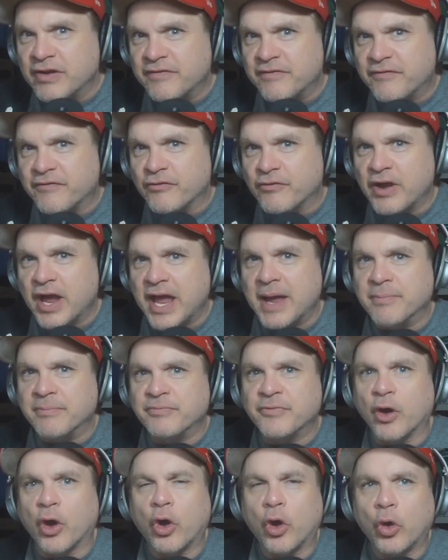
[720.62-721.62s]

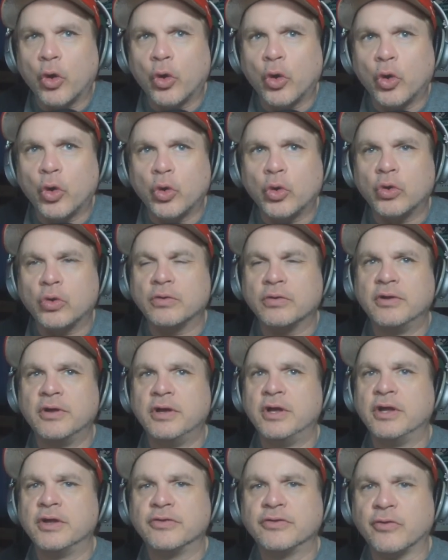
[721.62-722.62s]
frame, the whole
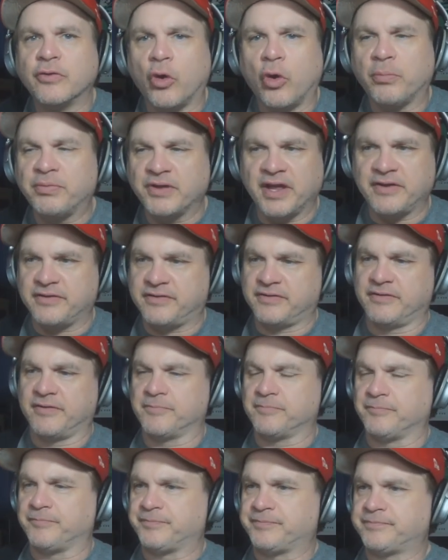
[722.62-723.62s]
place.
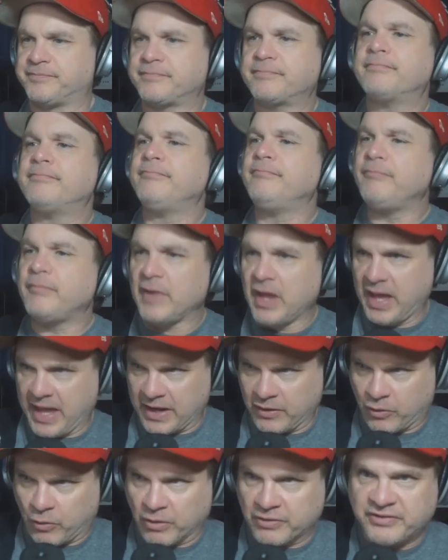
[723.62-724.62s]

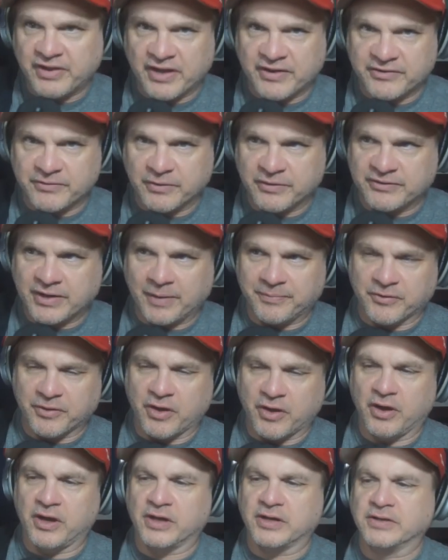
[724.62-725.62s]
And of course he has to accept the
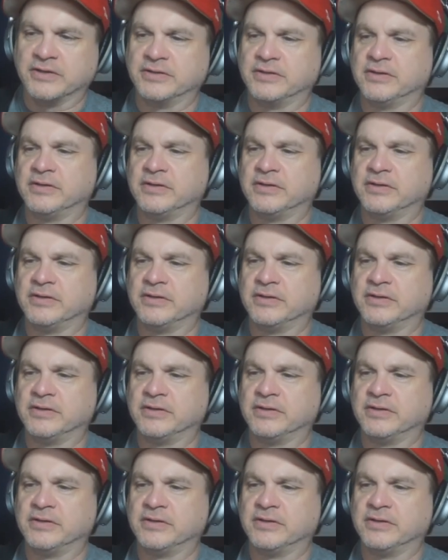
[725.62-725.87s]
call.